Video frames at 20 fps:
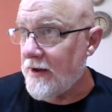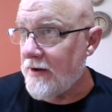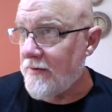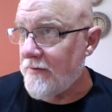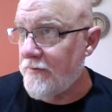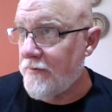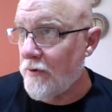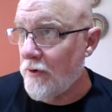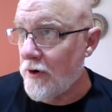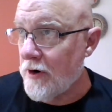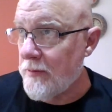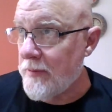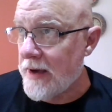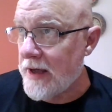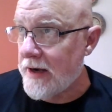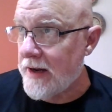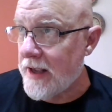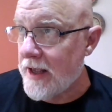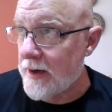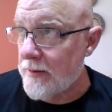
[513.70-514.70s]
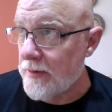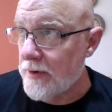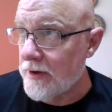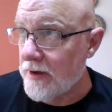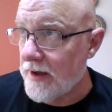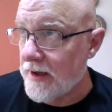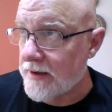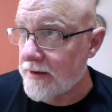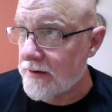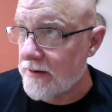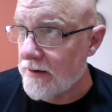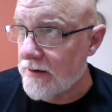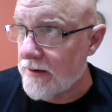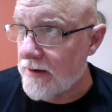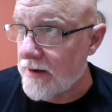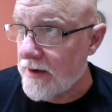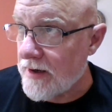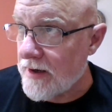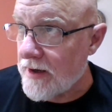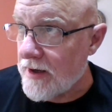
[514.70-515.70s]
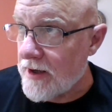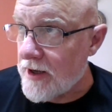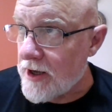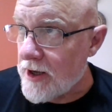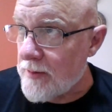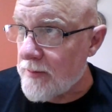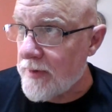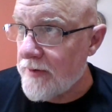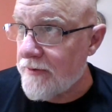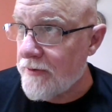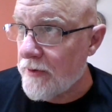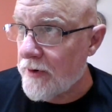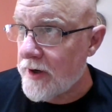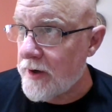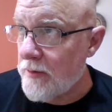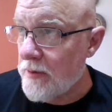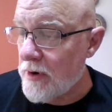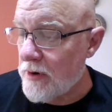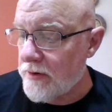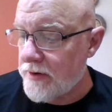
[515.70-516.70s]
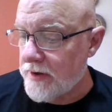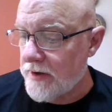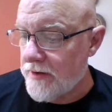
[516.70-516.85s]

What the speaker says: four about Hannibal Lecter. Before he wrote